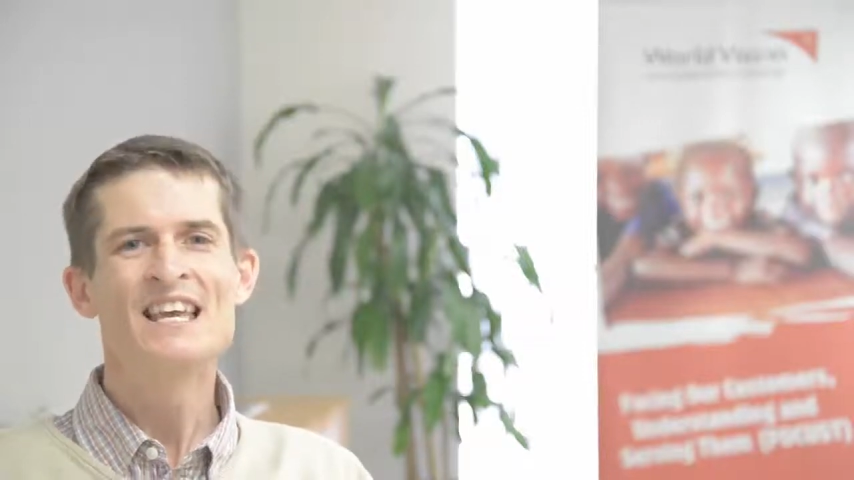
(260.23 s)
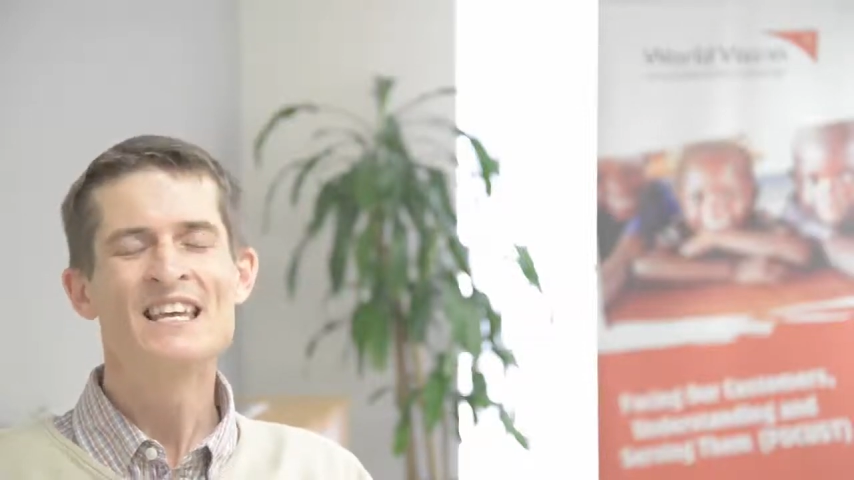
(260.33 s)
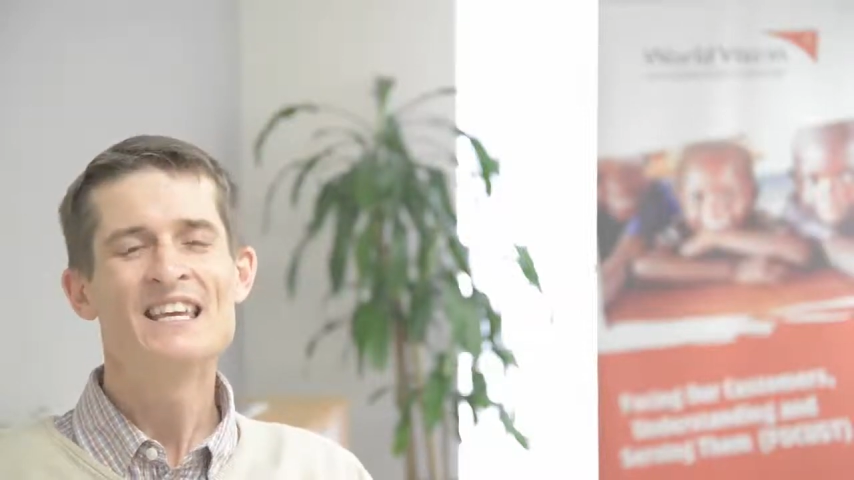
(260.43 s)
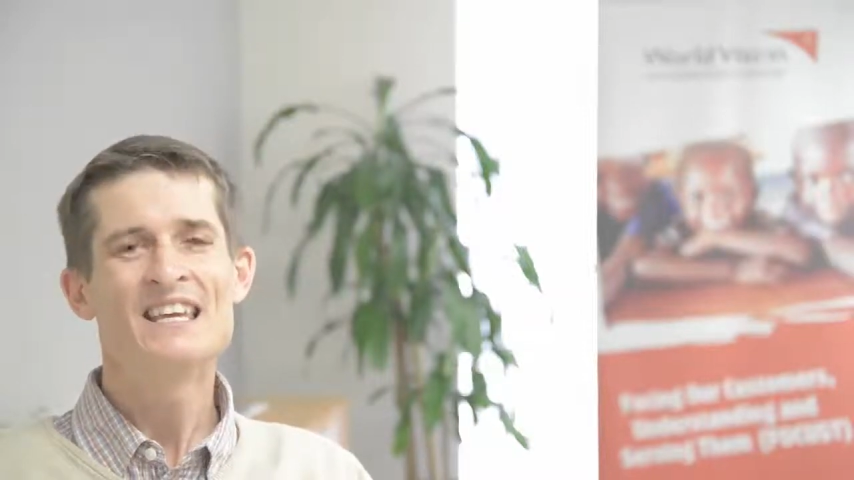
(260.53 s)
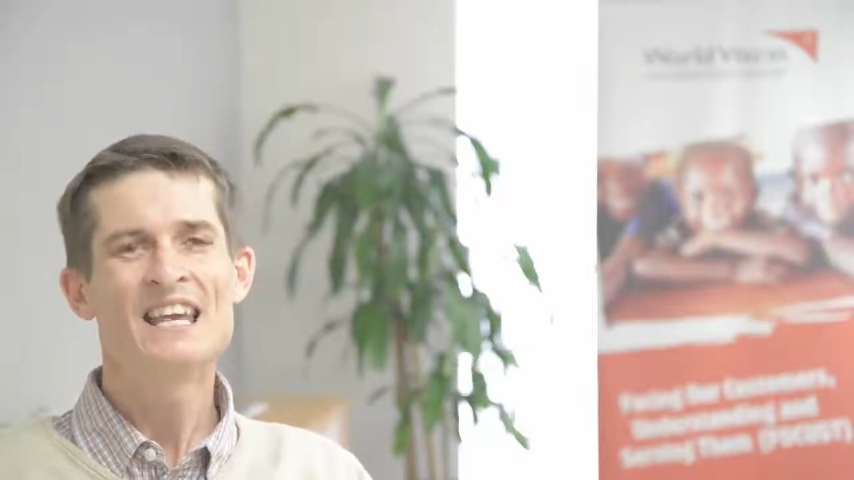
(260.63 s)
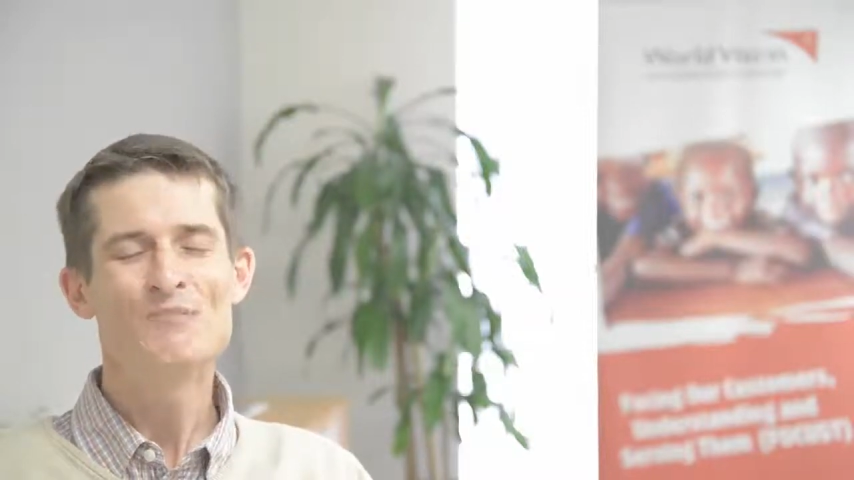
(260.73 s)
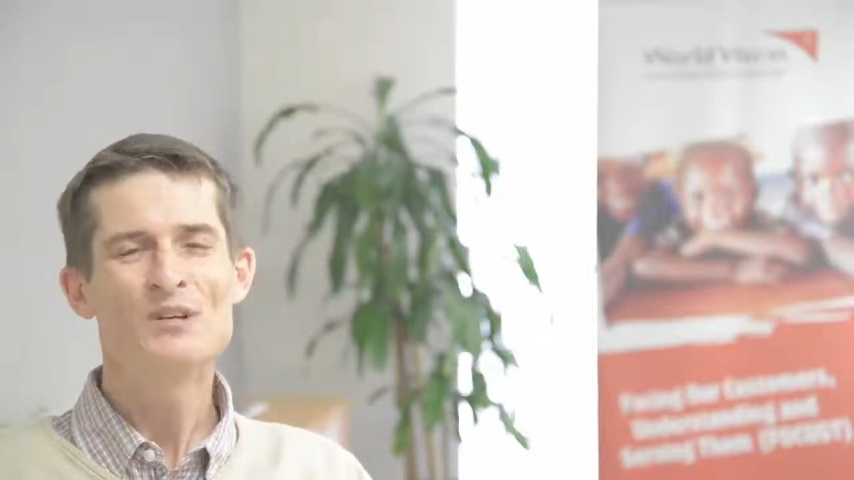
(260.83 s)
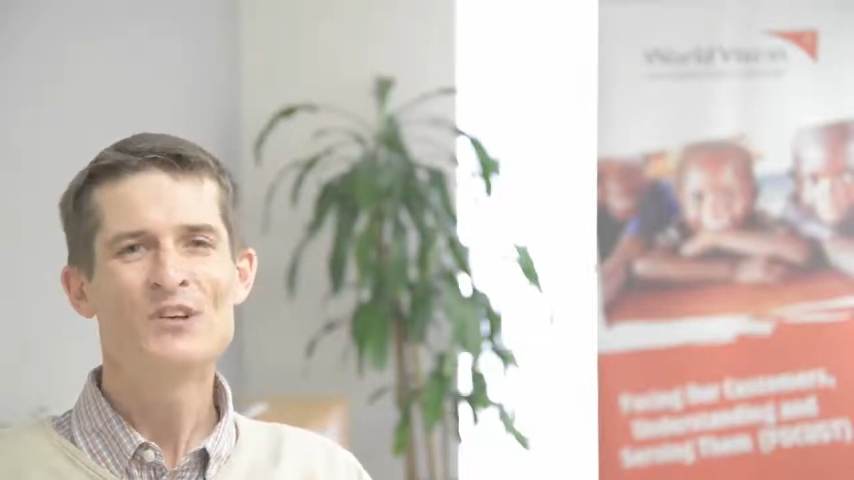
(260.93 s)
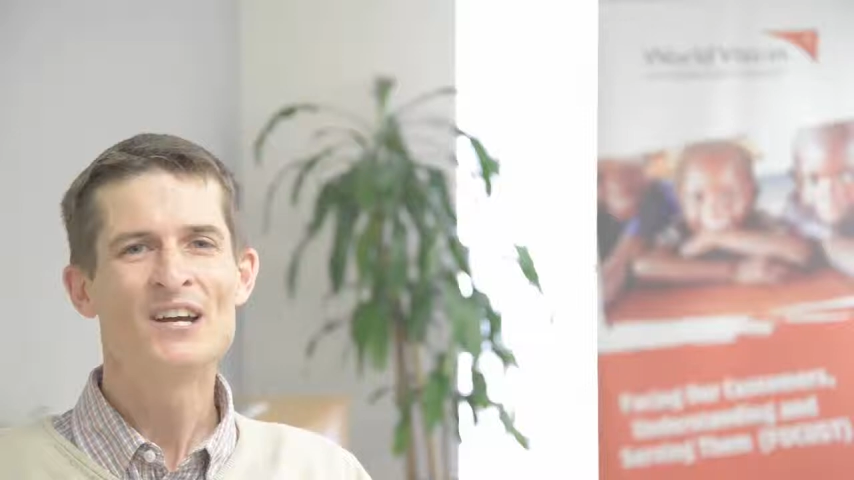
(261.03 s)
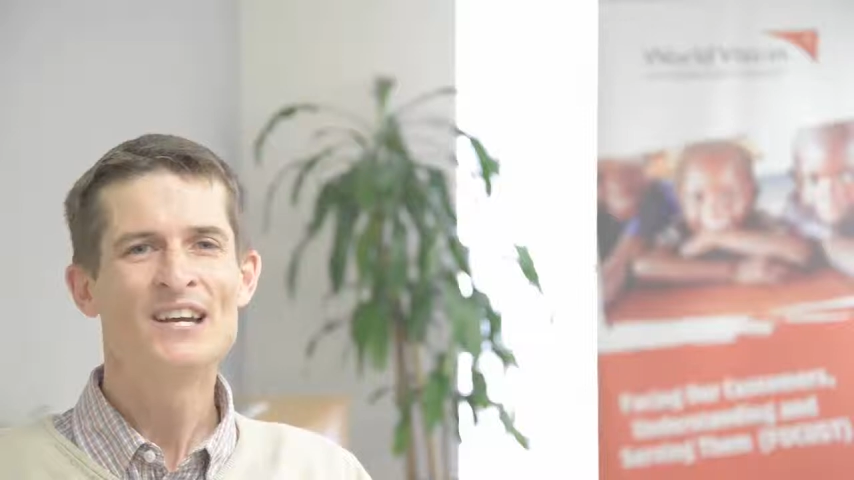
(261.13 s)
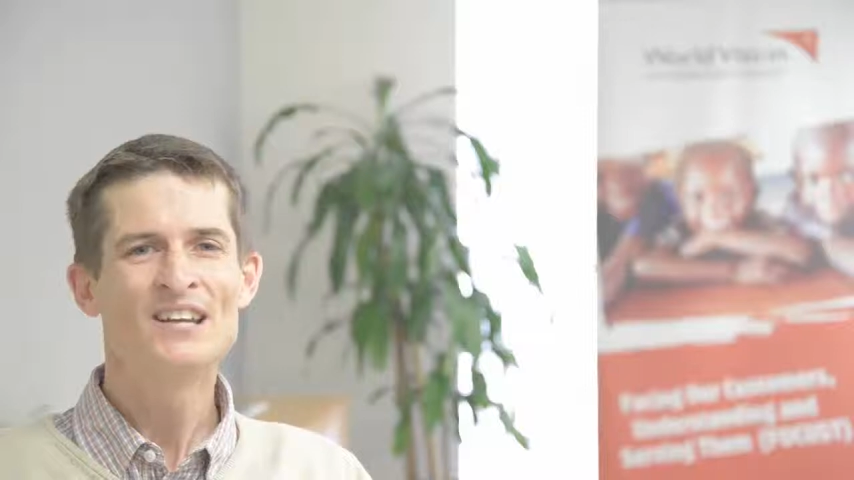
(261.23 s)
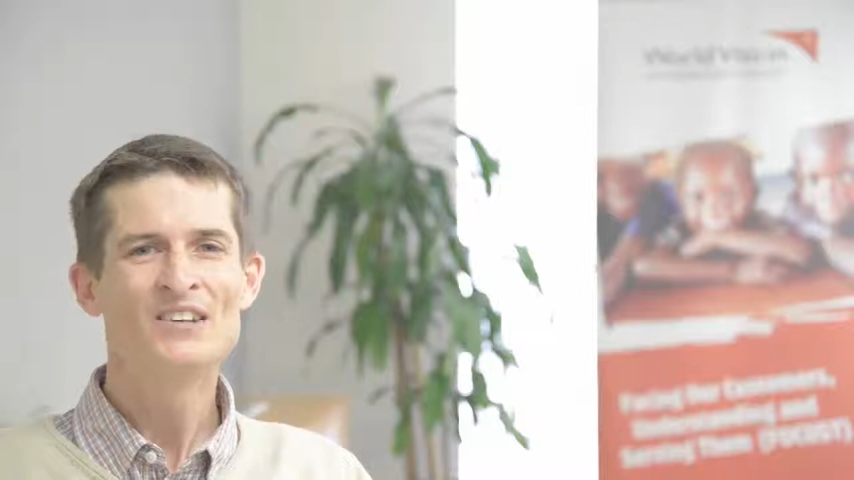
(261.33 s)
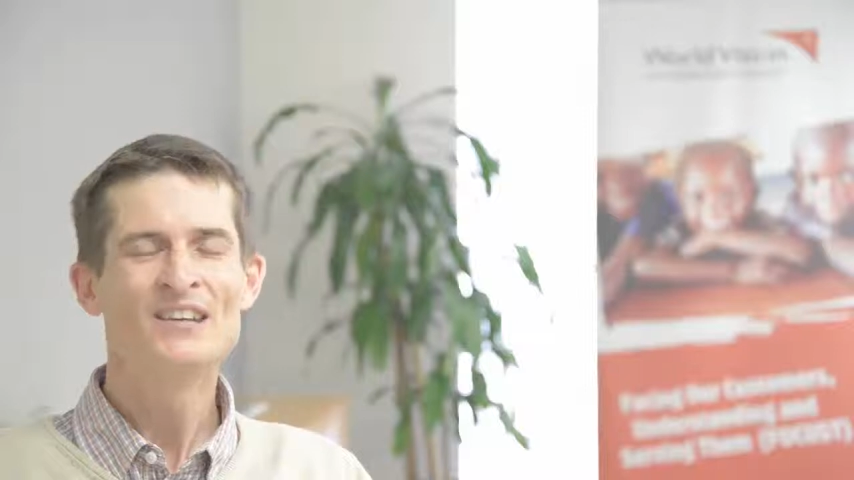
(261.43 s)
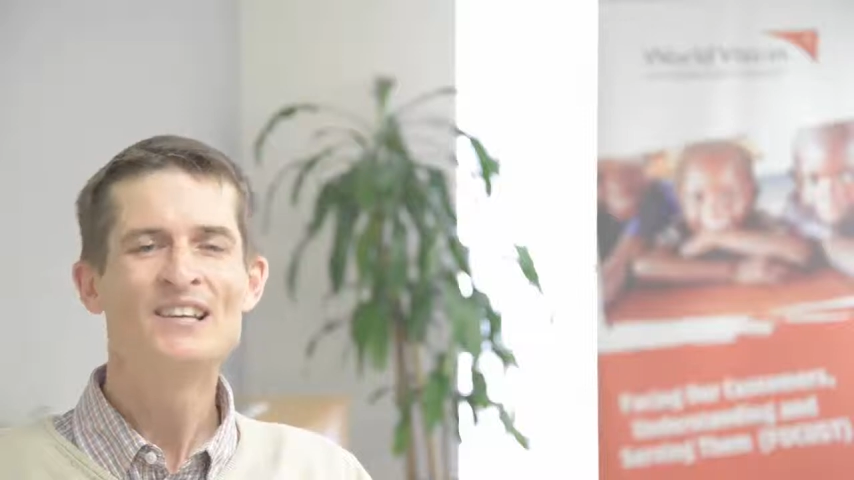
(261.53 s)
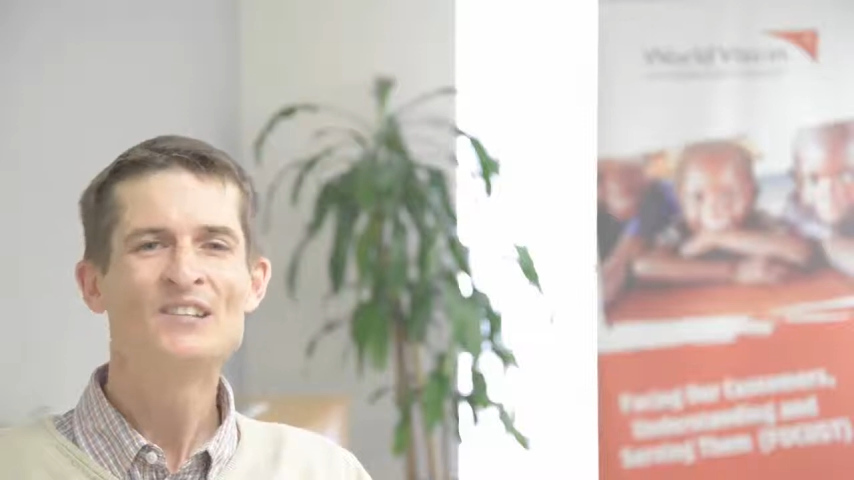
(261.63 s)
it can be
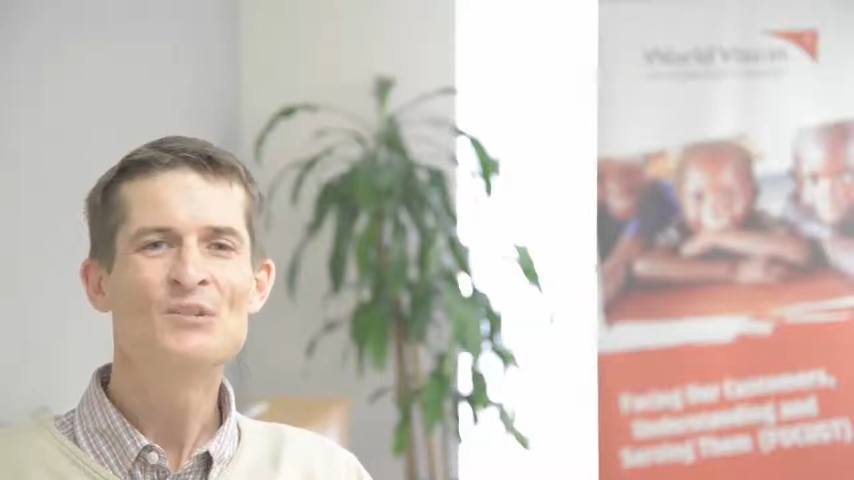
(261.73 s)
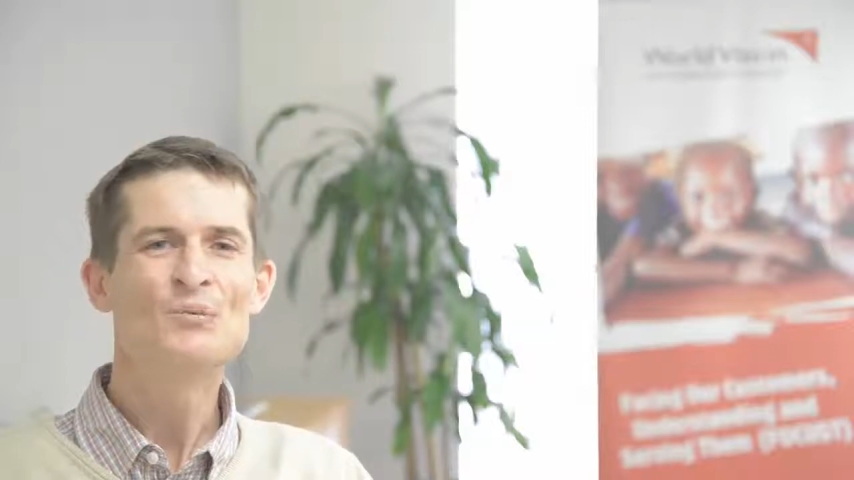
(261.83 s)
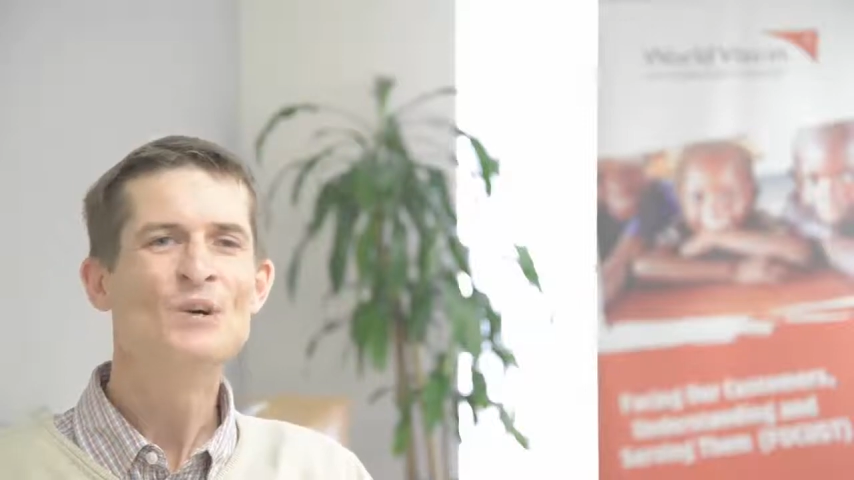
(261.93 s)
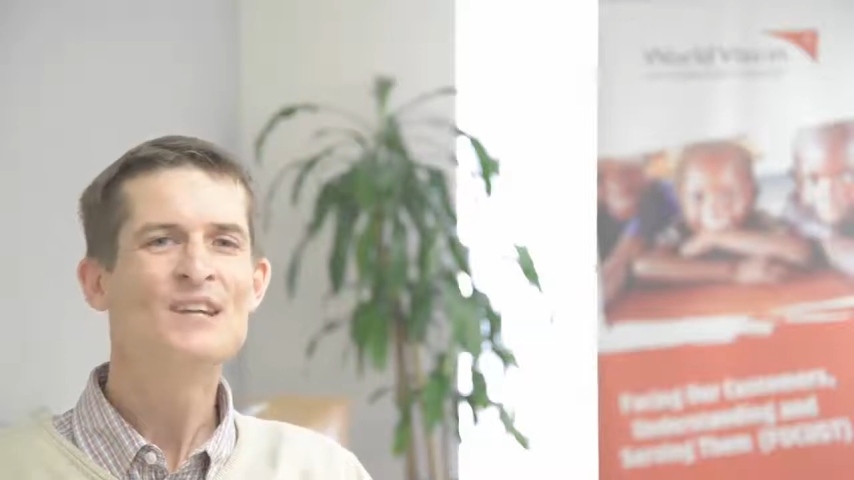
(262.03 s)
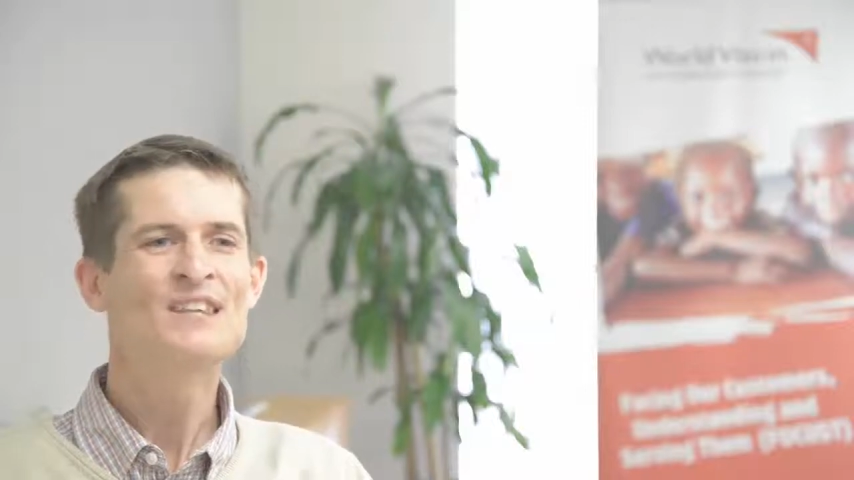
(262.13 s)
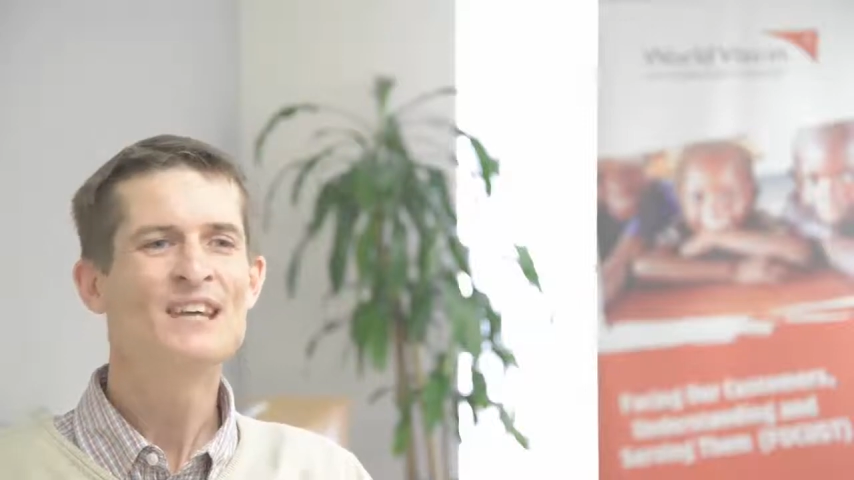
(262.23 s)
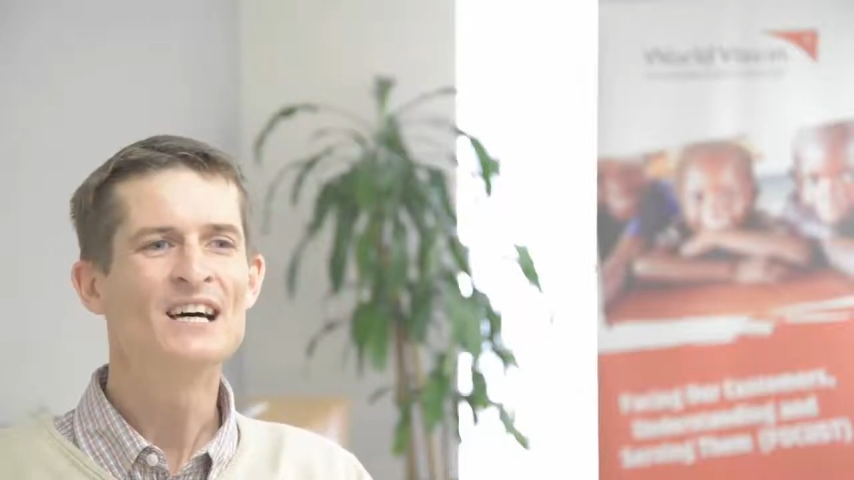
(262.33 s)
triangulated with